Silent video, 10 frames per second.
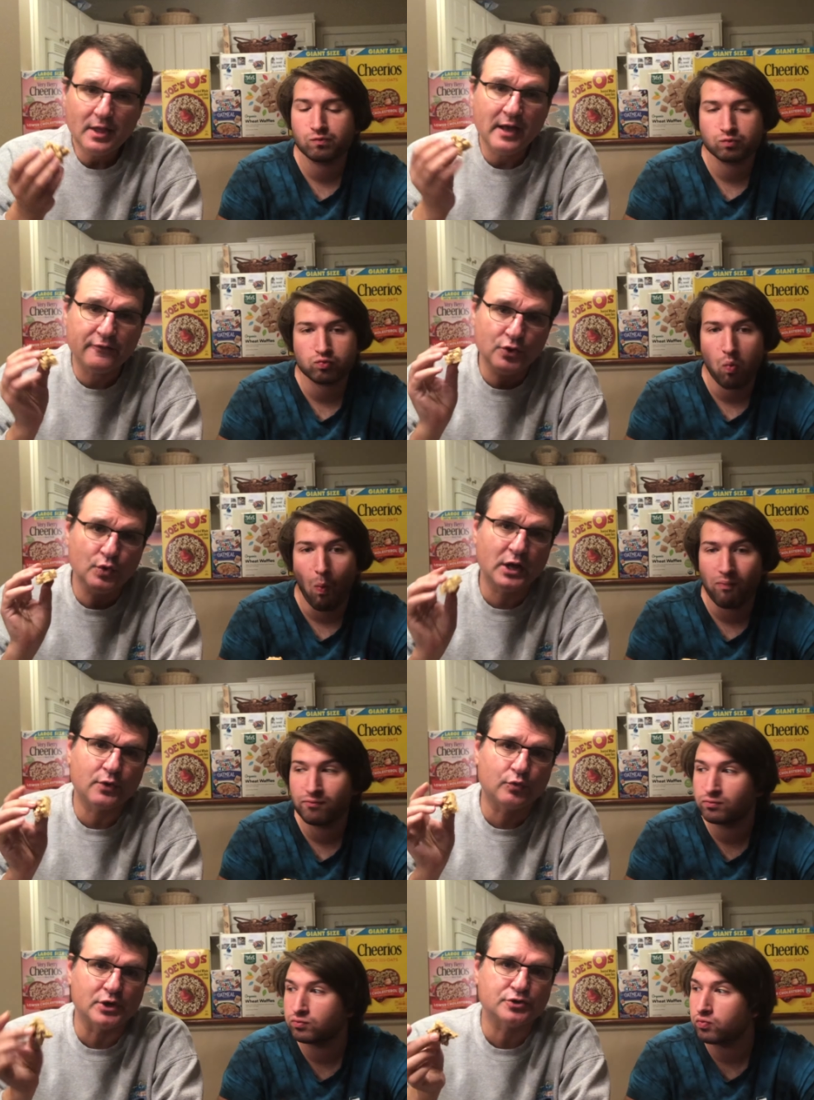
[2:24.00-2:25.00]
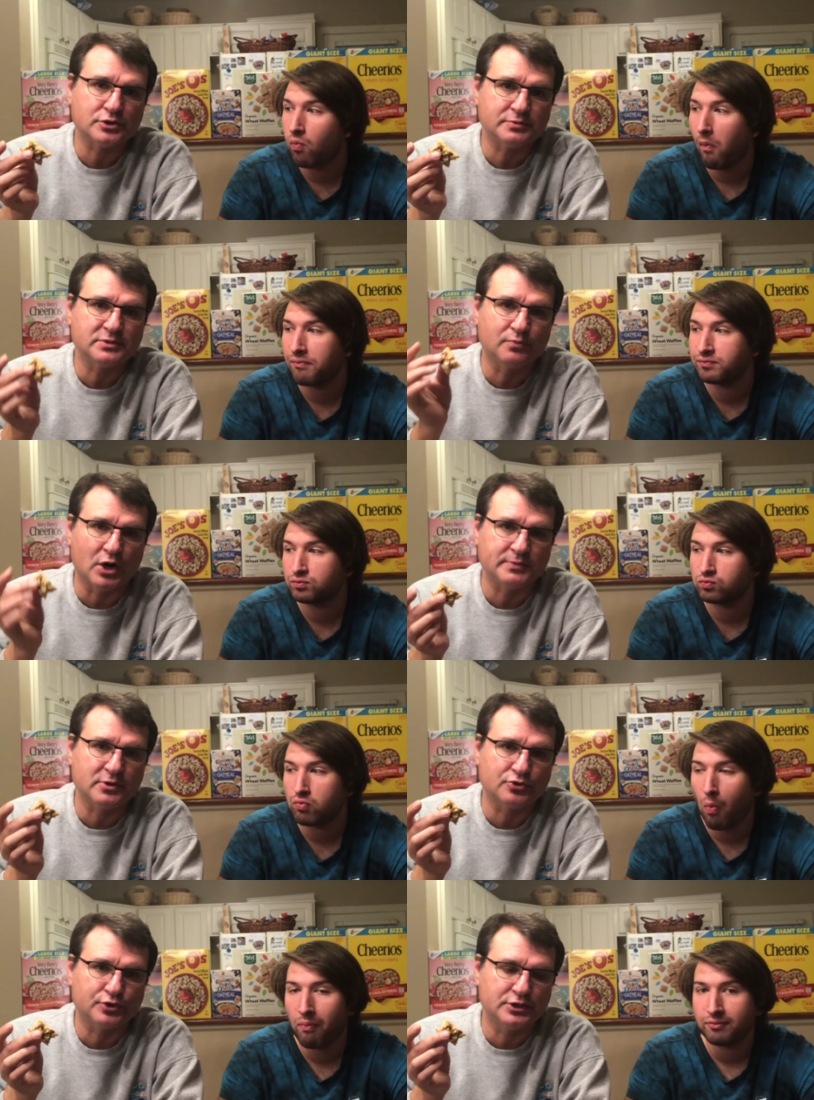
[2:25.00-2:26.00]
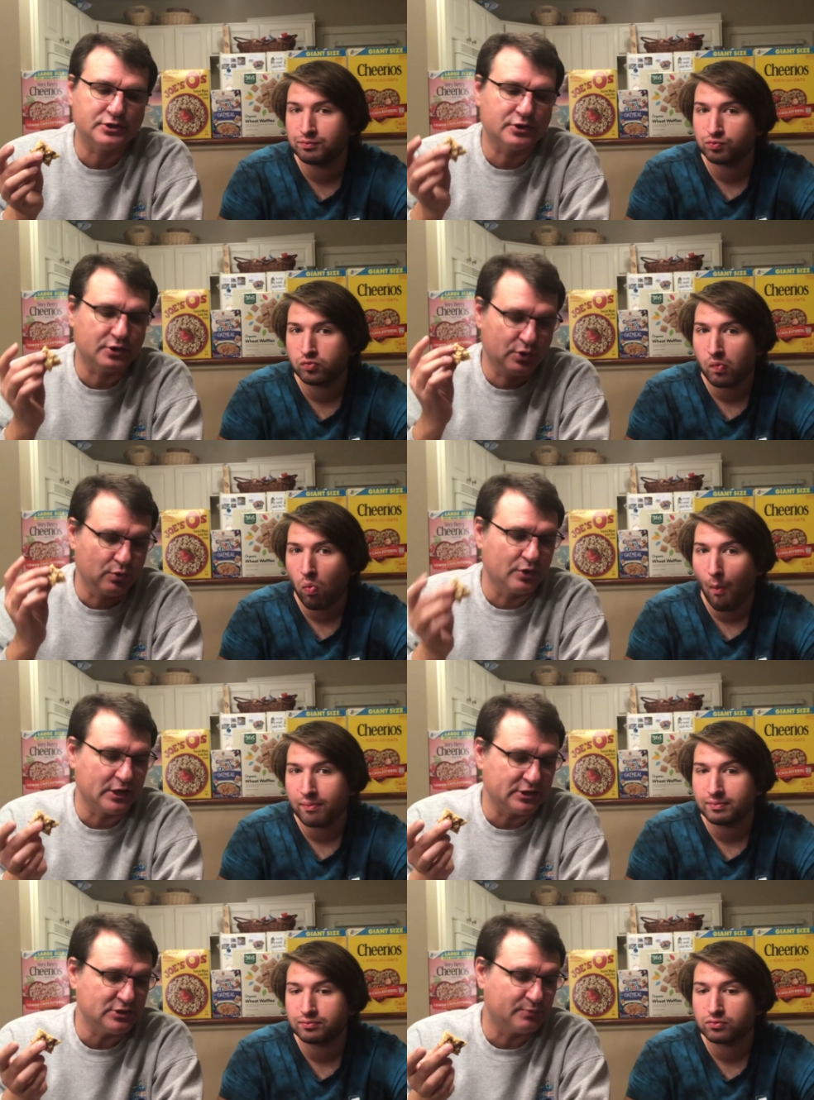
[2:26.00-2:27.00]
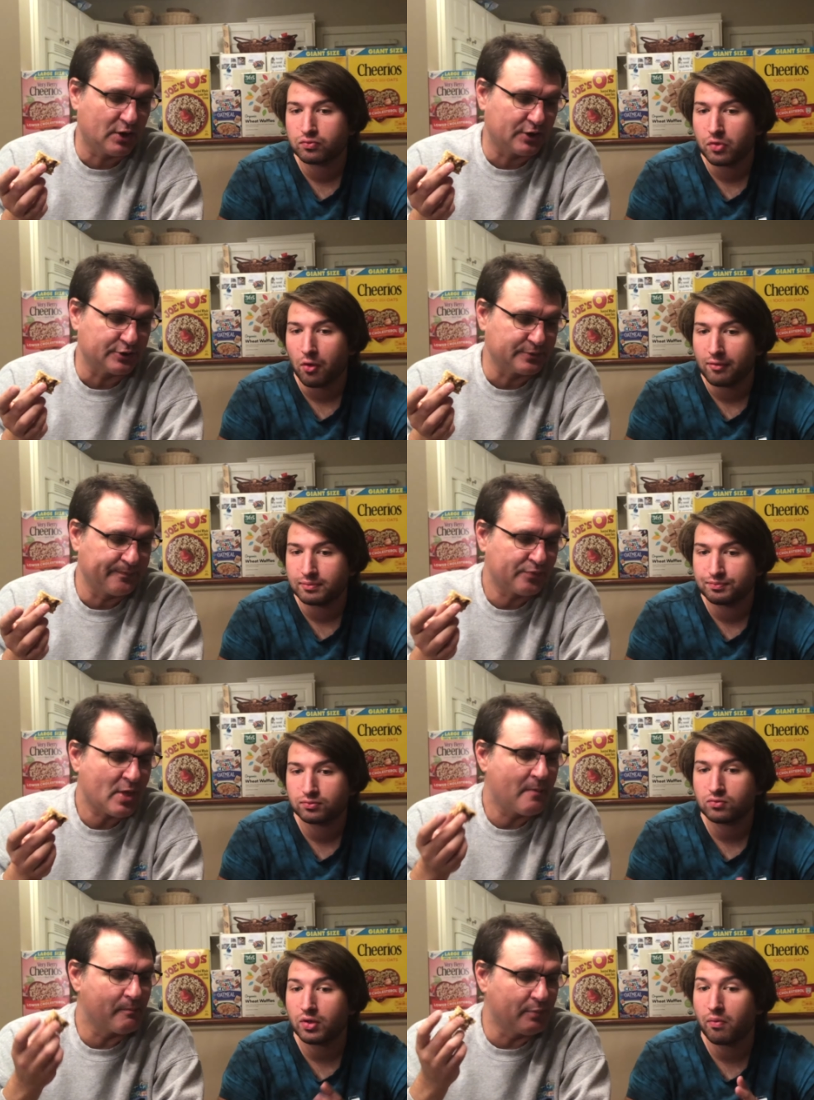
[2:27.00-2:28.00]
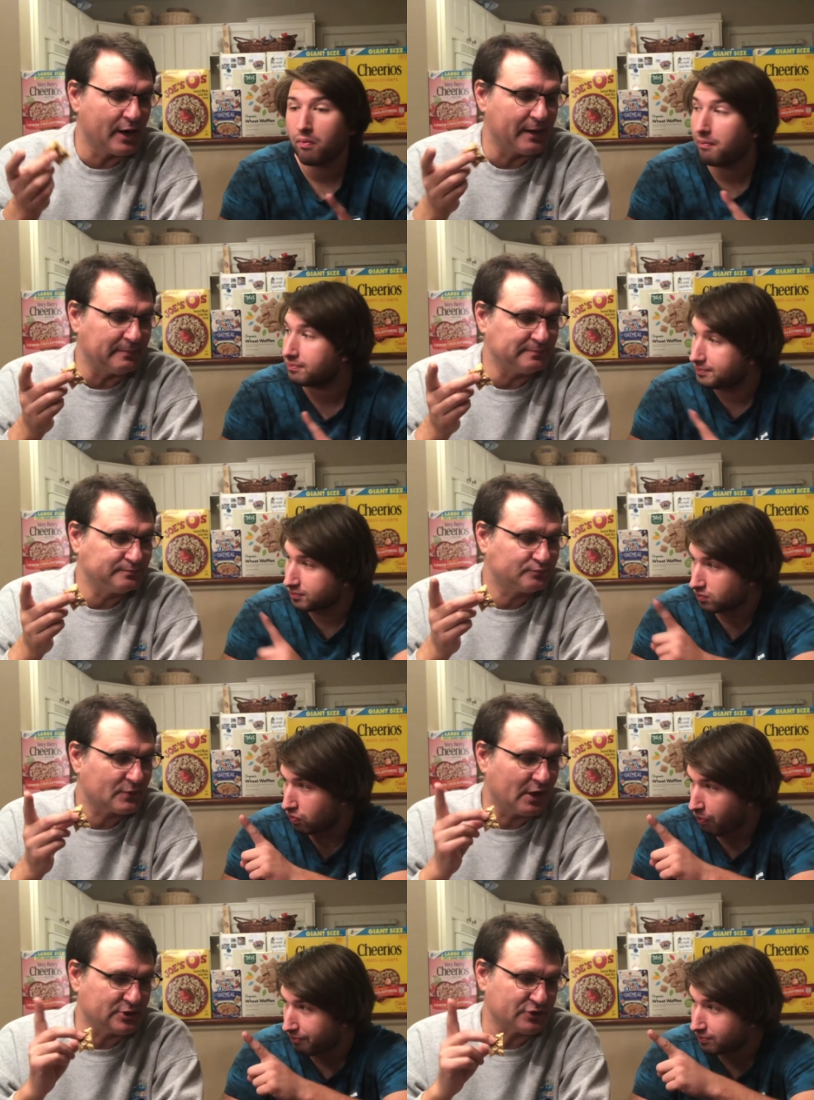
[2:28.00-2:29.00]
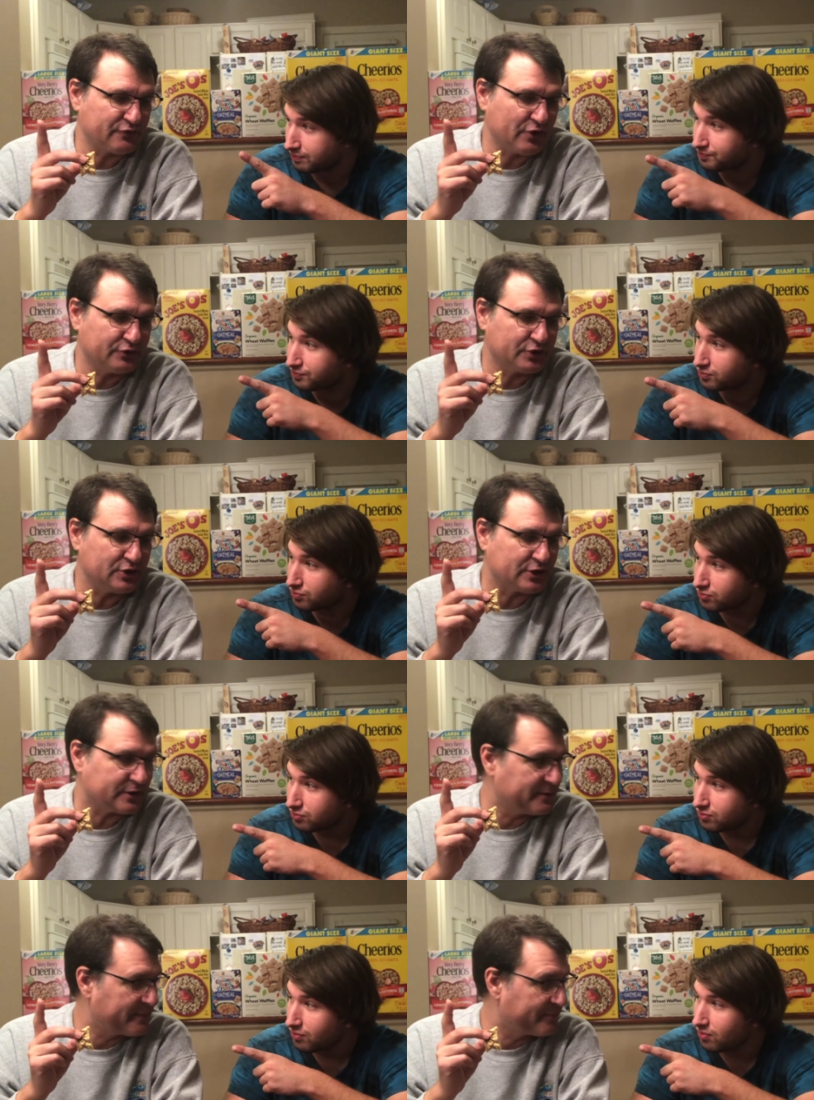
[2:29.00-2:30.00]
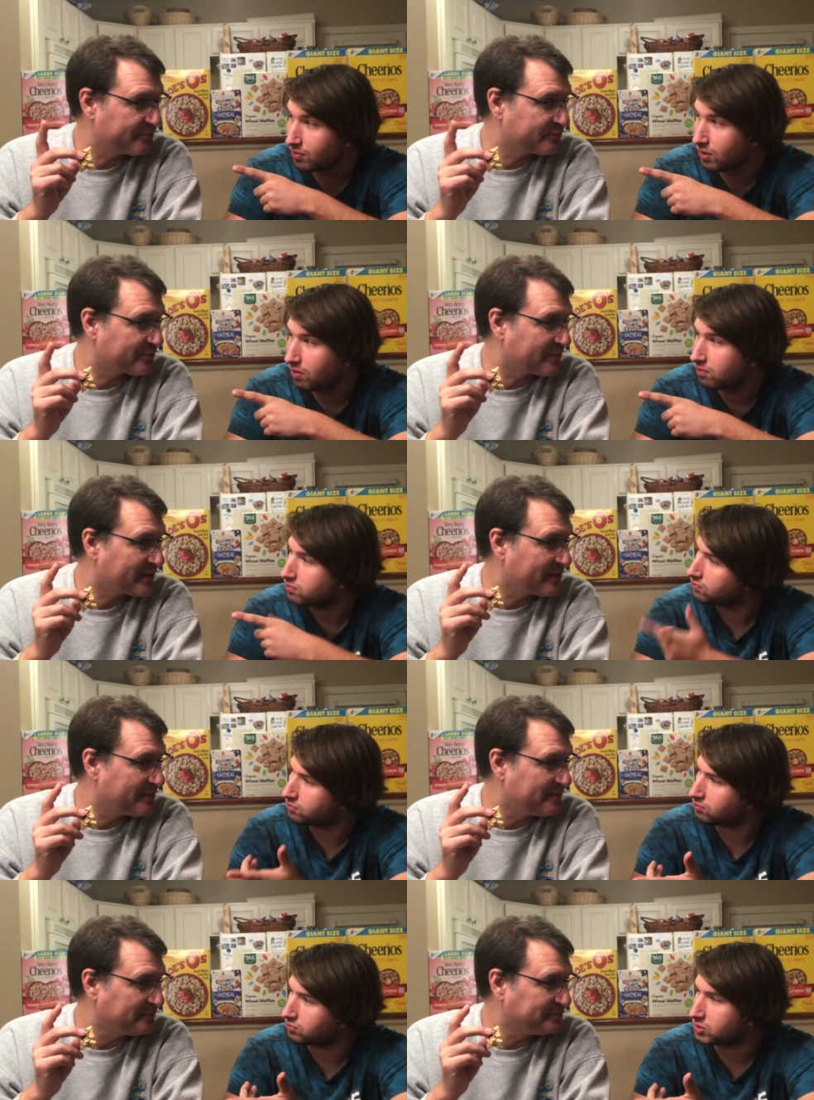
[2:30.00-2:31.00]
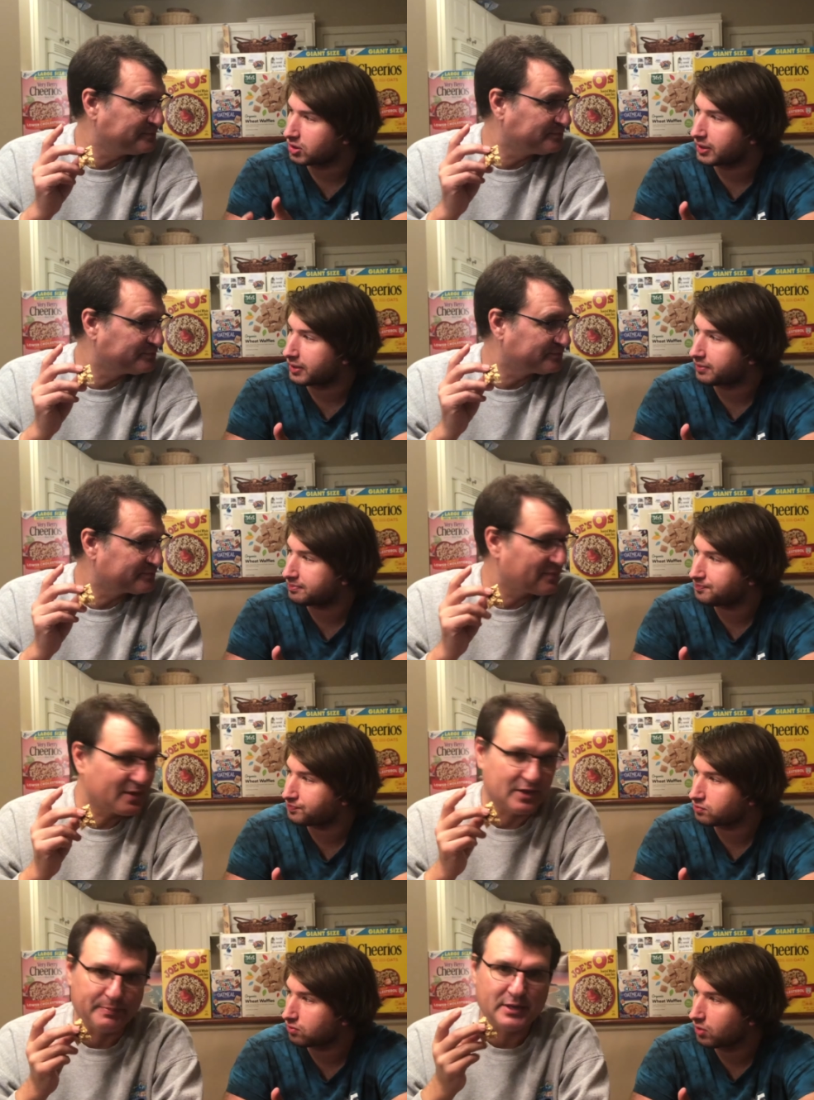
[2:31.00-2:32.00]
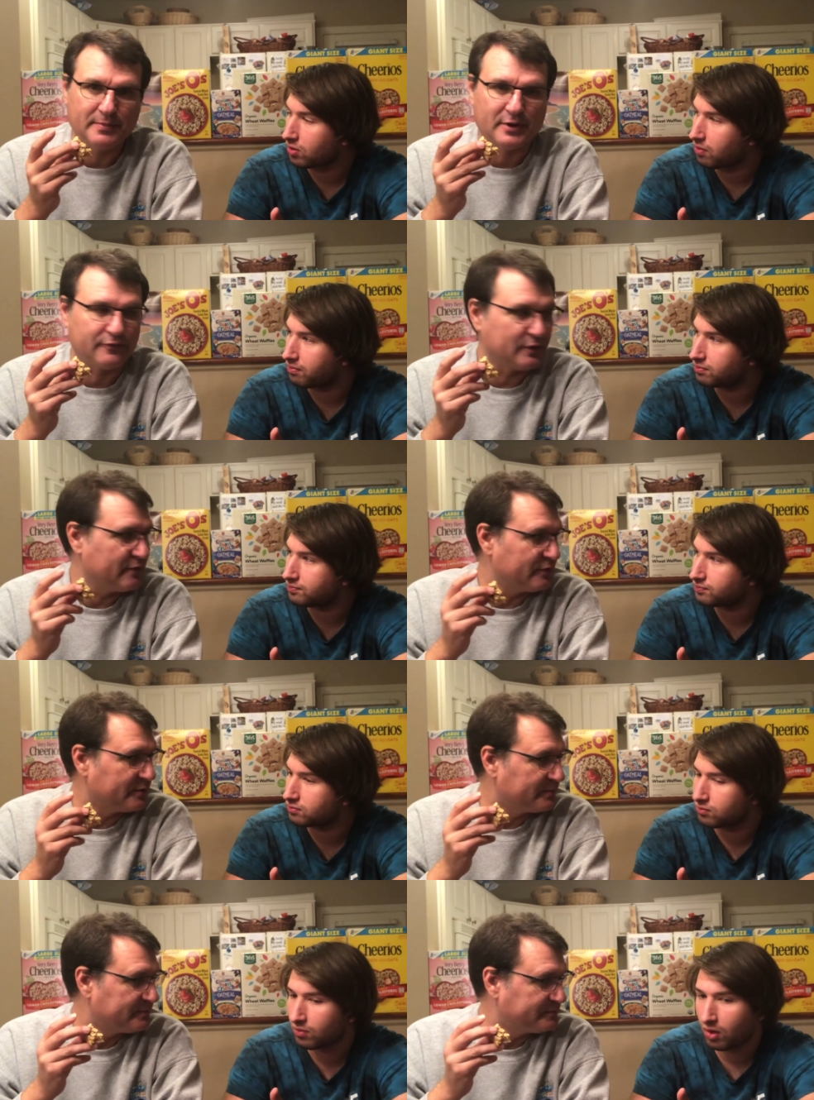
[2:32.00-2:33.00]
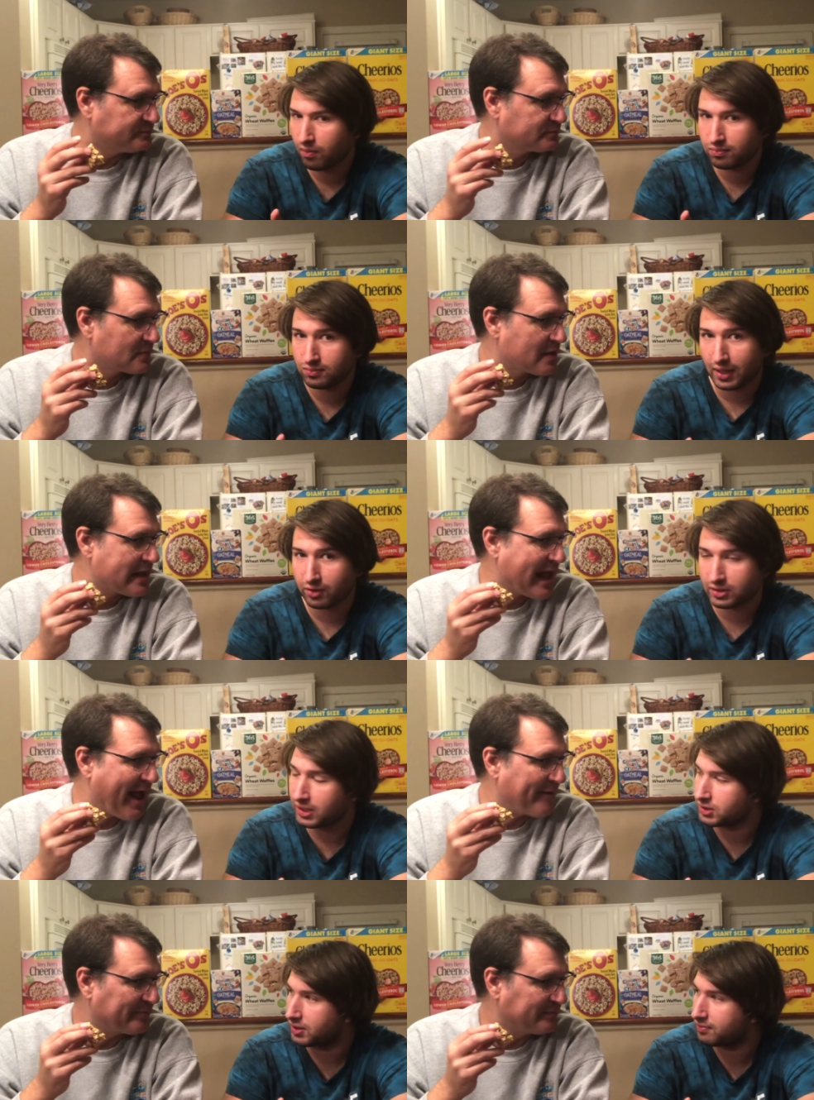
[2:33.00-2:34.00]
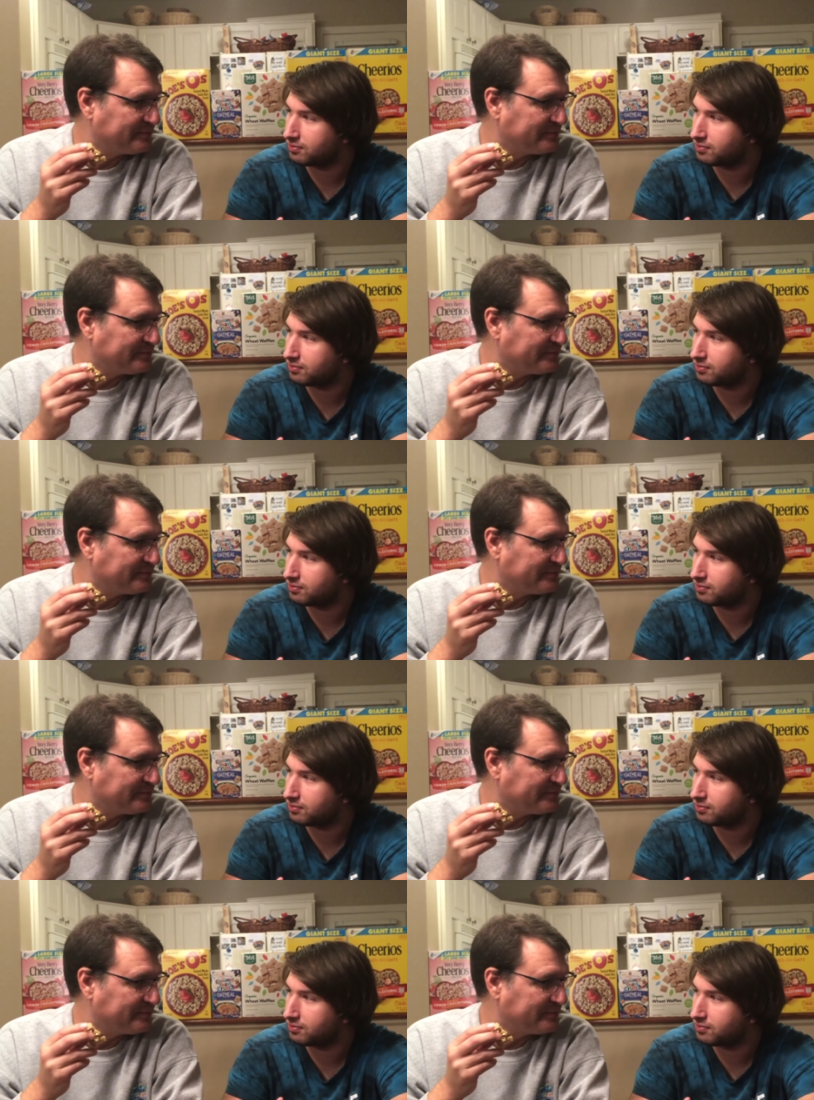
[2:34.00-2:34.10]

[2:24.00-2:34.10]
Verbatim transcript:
Speaker 1: If you like Rice Krispies marshmallow treats, you will like these bars. But, I just found the kick. It's the kick. The peanut butter flavor. I don't taste it.